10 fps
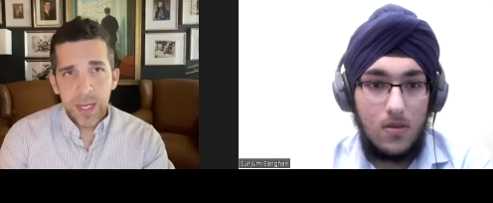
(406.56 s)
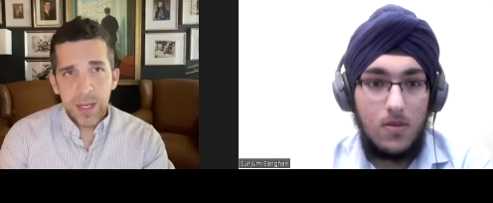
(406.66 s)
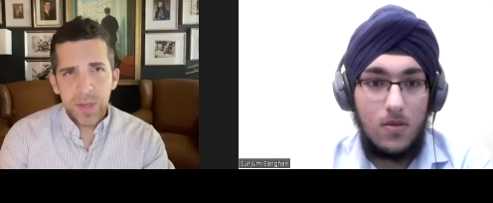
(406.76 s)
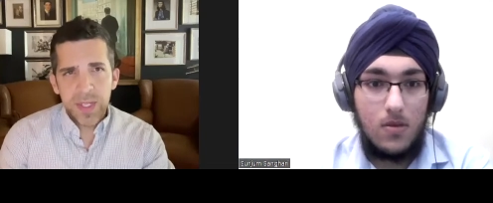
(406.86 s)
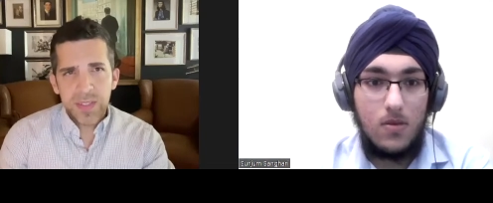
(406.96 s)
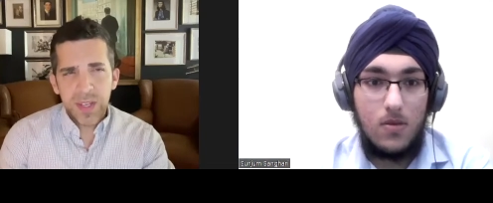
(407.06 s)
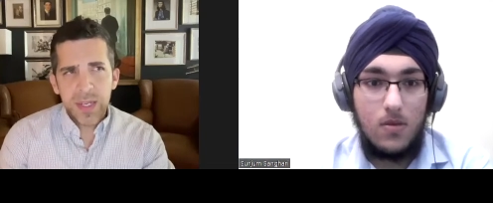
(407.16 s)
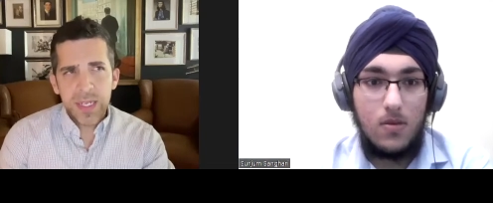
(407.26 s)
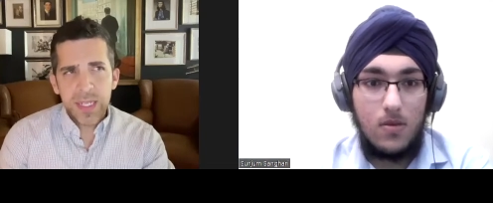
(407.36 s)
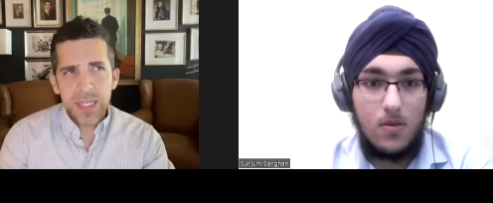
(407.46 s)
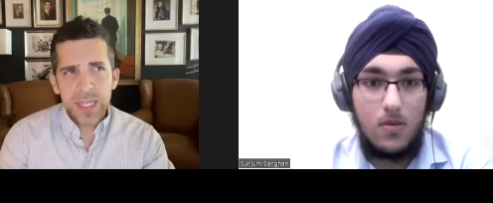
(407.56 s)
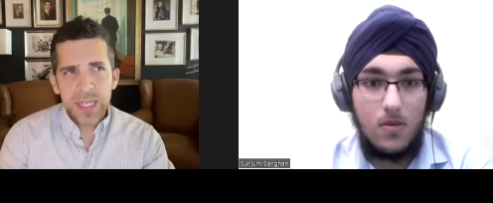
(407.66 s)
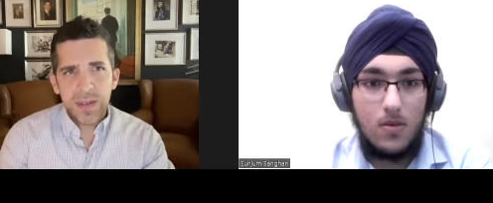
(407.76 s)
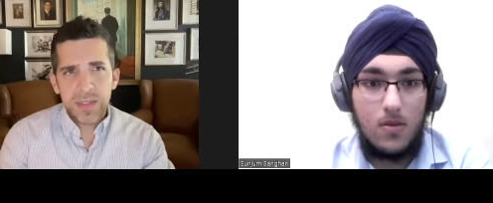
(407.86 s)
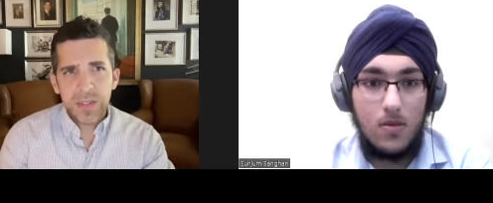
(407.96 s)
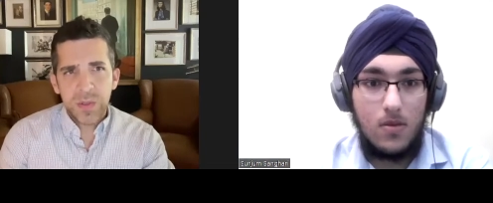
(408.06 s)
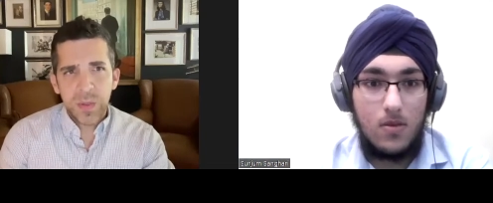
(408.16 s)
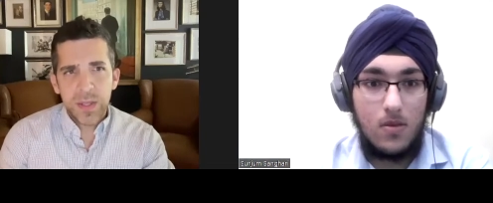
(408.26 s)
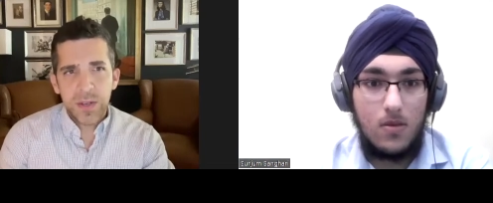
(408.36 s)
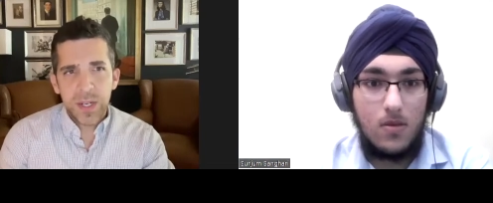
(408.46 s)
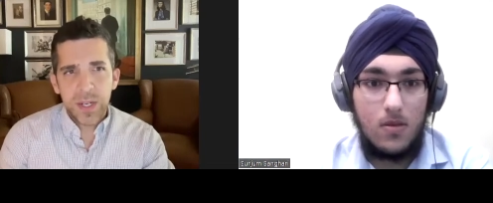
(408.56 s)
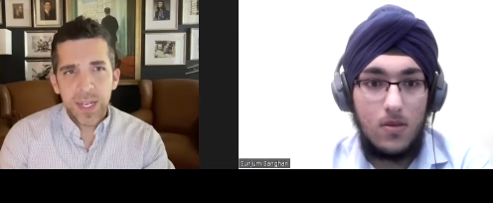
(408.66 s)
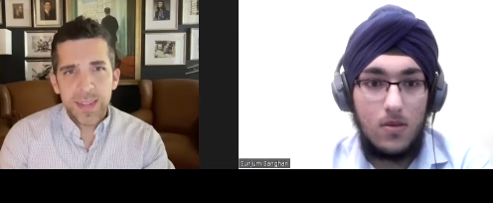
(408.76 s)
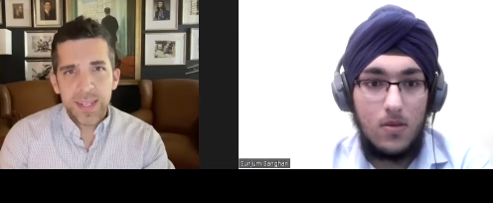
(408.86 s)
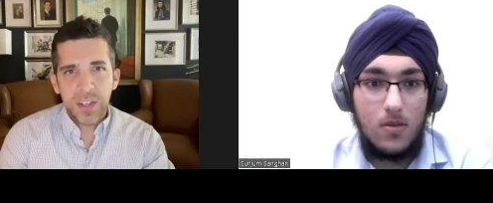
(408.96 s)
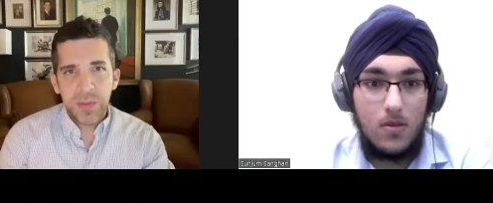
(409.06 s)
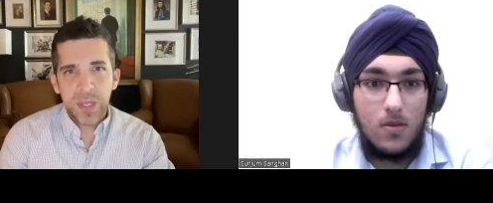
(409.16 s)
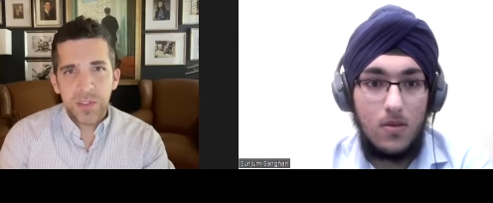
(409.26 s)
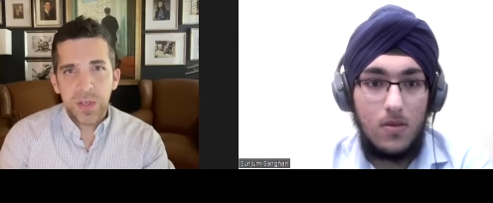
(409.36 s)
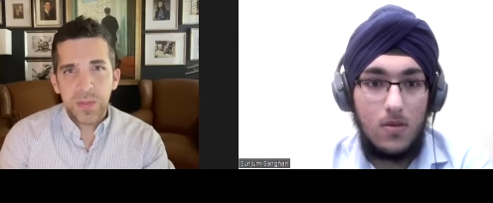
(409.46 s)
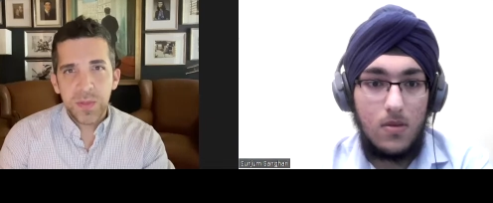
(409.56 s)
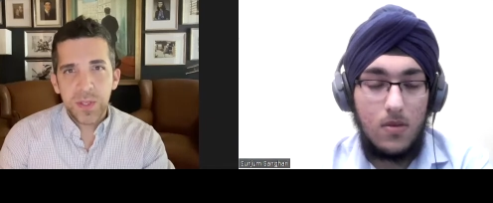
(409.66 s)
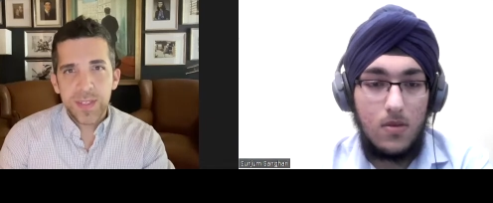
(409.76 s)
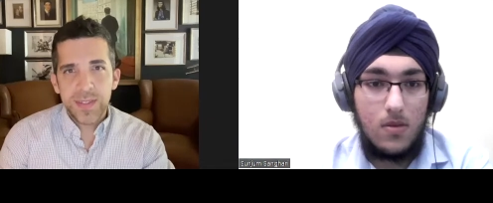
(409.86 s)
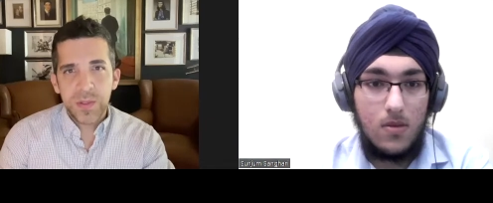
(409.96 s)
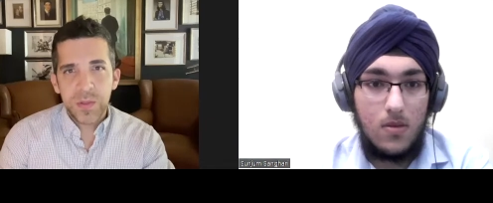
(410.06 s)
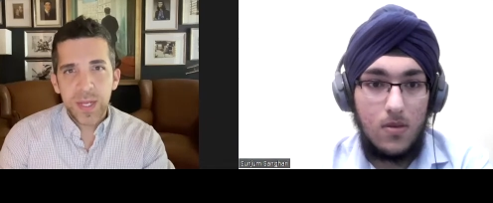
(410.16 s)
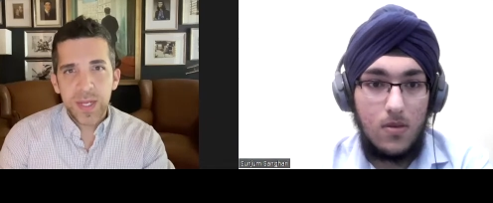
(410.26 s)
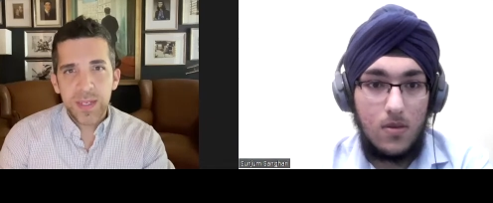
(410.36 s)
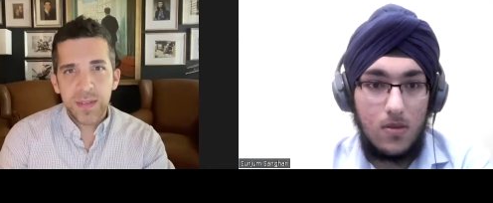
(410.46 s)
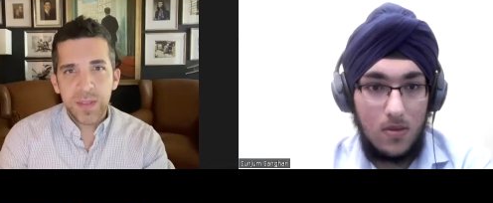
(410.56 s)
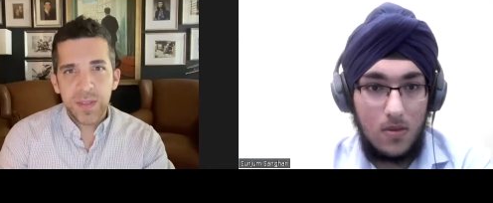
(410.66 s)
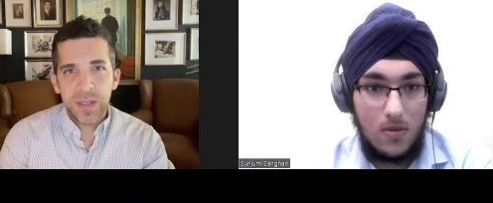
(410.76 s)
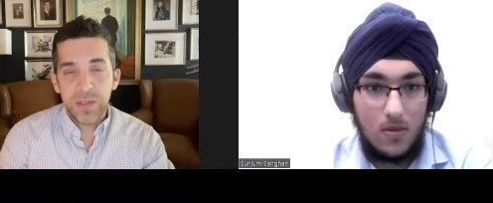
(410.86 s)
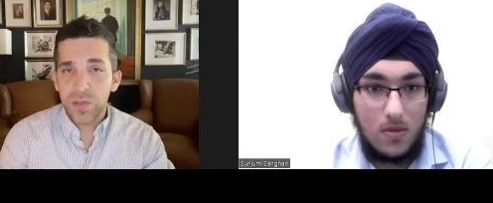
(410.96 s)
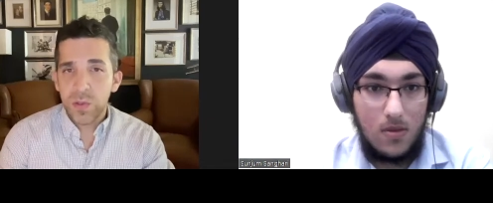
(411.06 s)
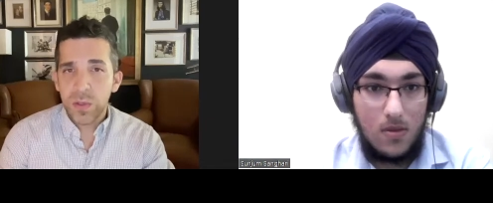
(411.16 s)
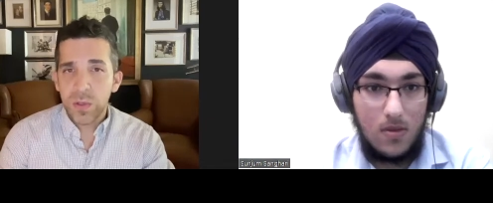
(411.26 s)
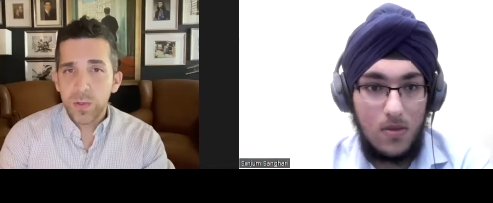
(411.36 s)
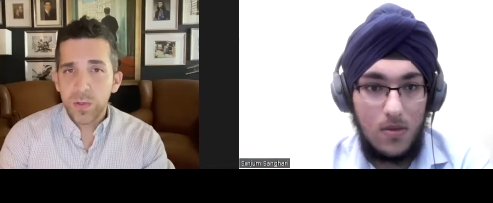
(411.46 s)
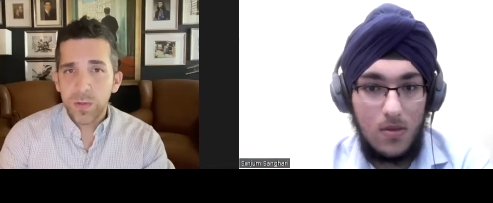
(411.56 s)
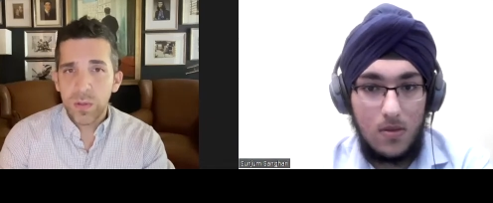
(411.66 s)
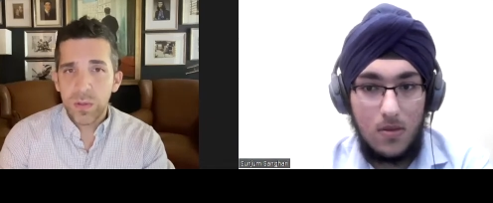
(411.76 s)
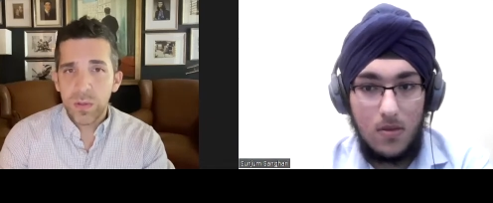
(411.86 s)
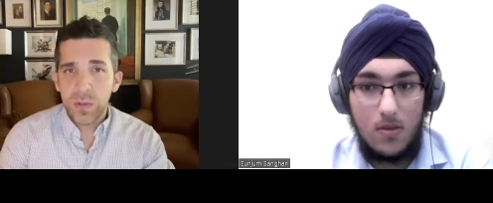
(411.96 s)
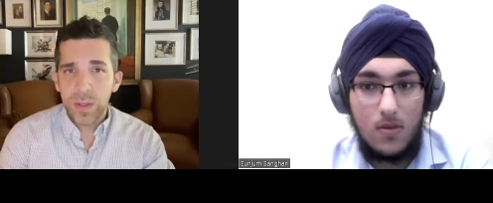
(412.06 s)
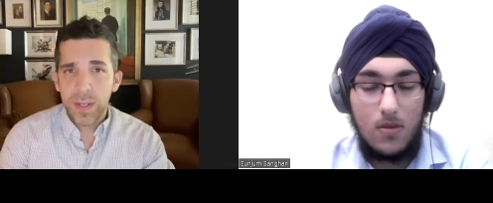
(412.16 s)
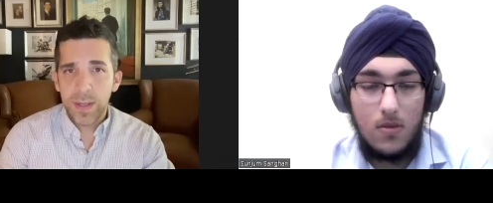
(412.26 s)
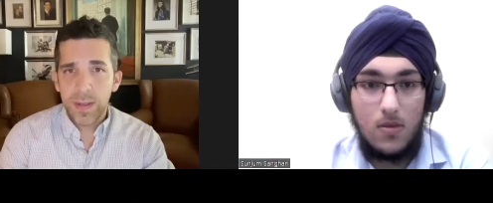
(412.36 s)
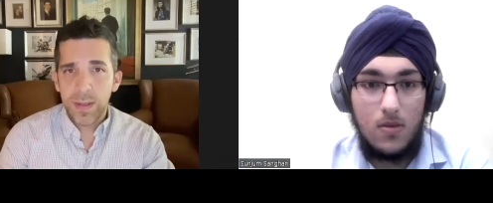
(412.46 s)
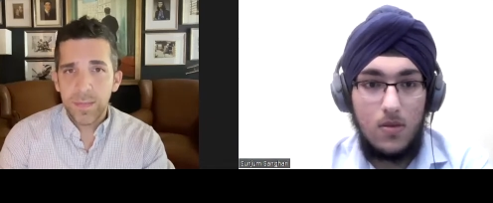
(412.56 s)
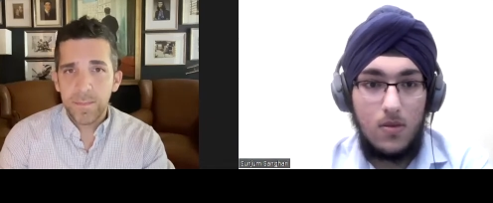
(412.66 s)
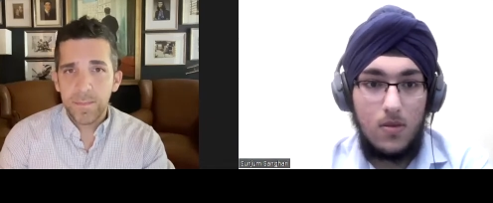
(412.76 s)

Speaker 1: Uh, but it's unclear as to whether or not they could be attributed to any of the historical um,